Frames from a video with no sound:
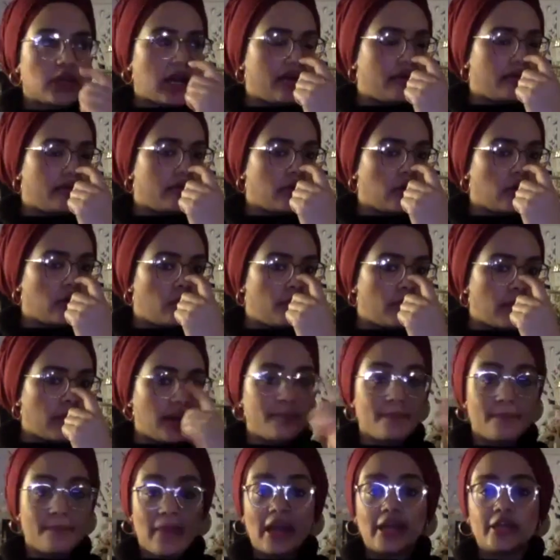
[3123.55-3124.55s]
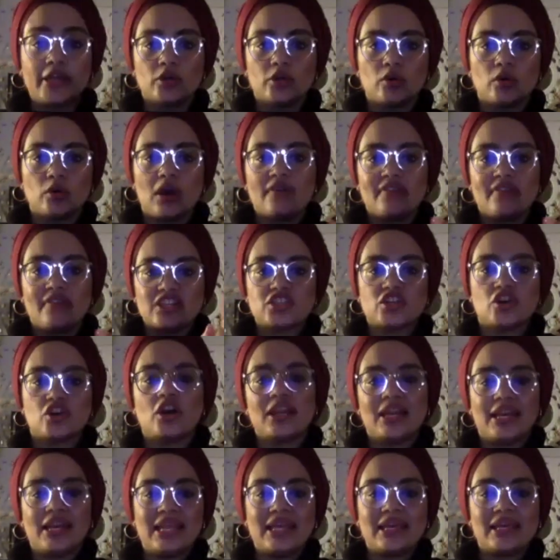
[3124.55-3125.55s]
on my bio, I've actually
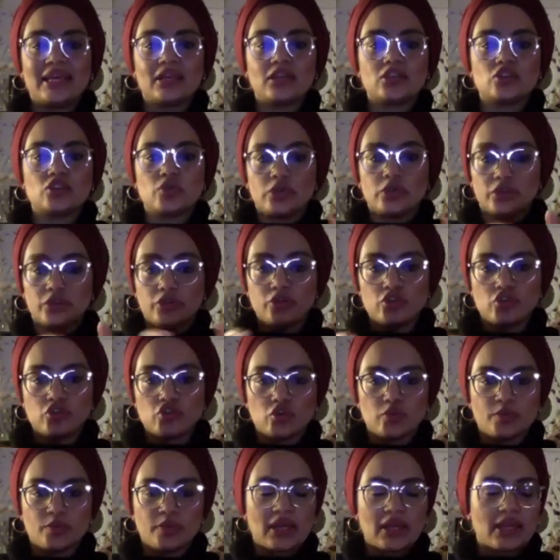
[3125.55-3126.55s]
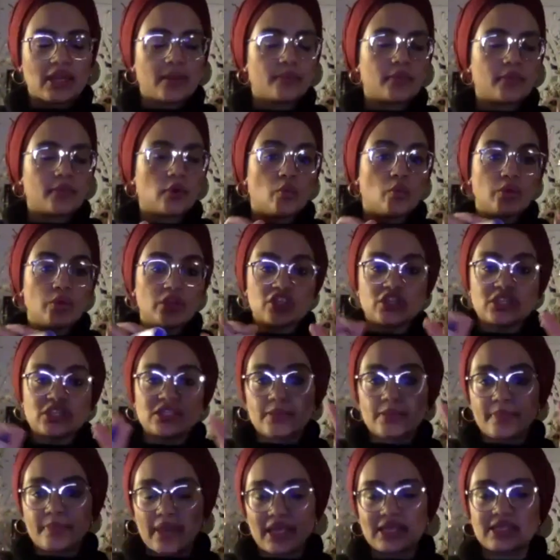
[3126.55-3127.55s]
got a link to a YouTube clip, which is
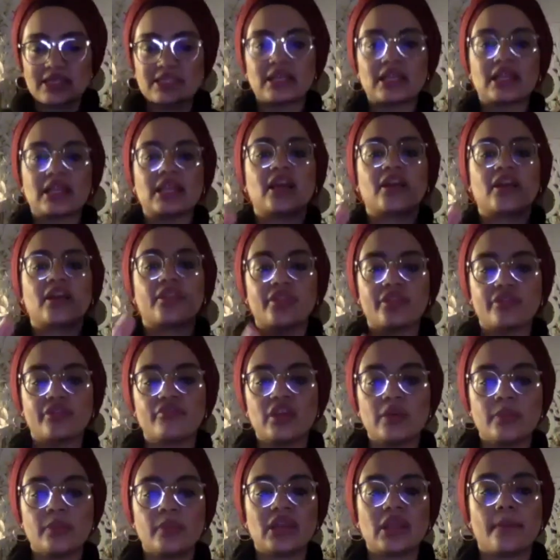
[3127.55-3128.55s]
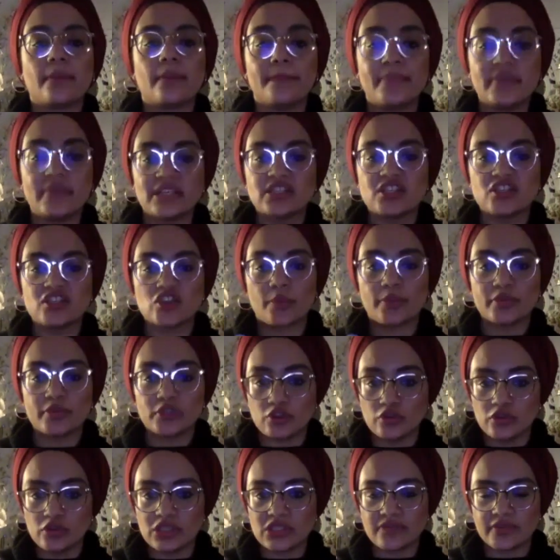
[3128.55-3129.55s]
basically a 3-minute business
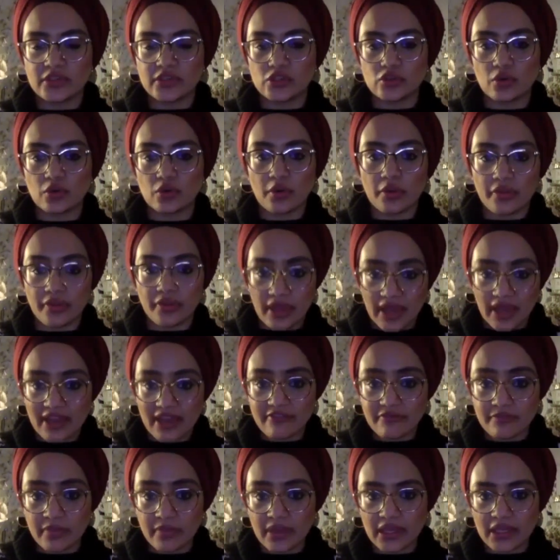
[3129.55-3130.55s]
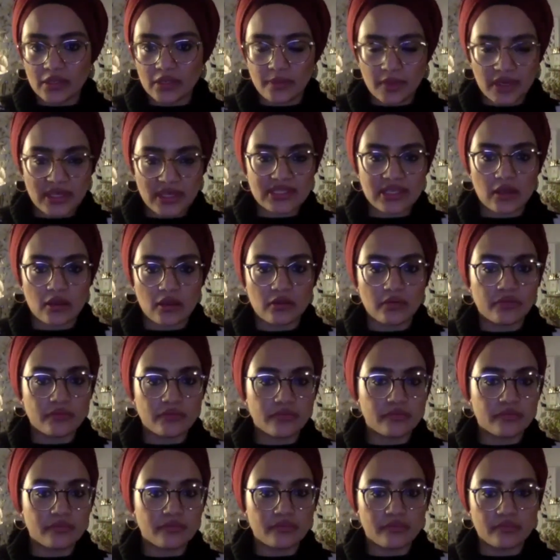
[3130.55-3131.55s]
opportunity video that I've made myself,
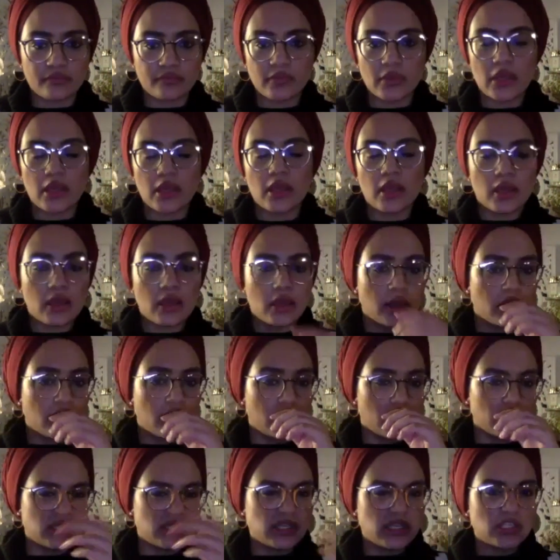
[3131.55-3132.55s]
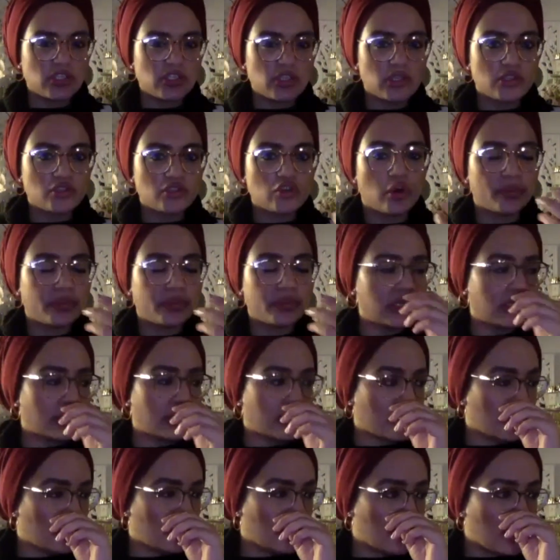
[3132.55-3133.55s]
as in it's got me in
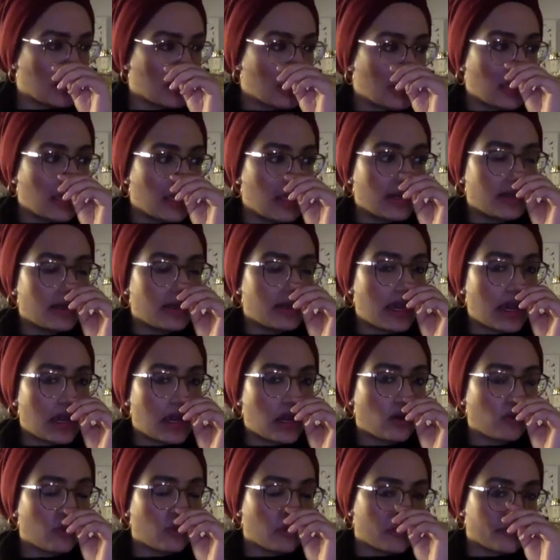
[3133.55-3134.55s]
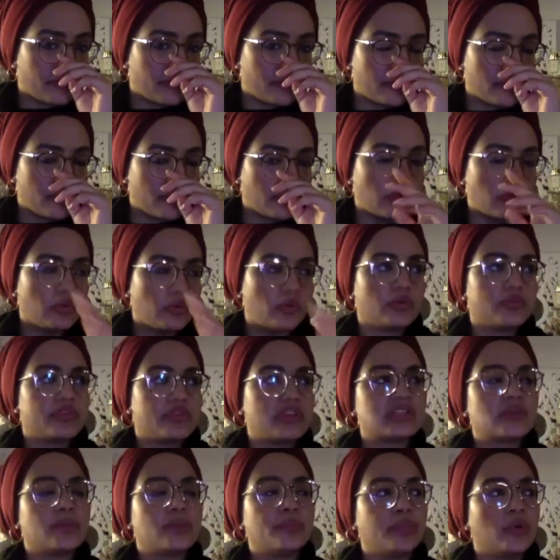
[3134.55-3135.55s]
it. Now,
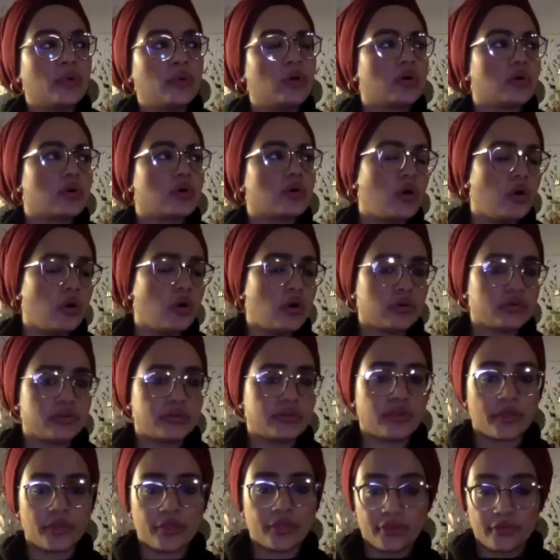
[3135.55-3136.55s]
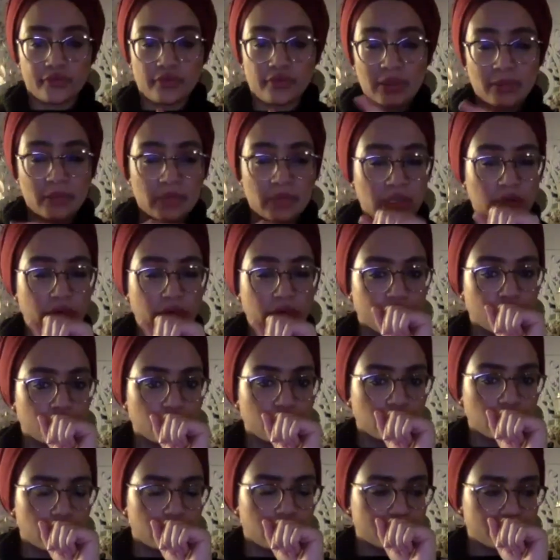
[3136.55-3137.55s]
there's a book called The 3-Minute
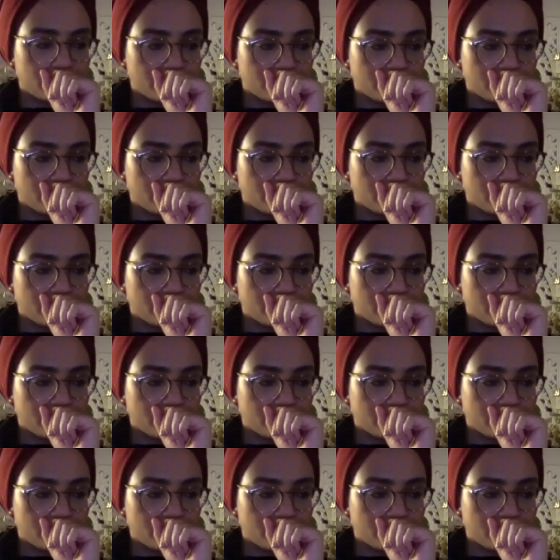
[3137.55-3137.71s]
Rule.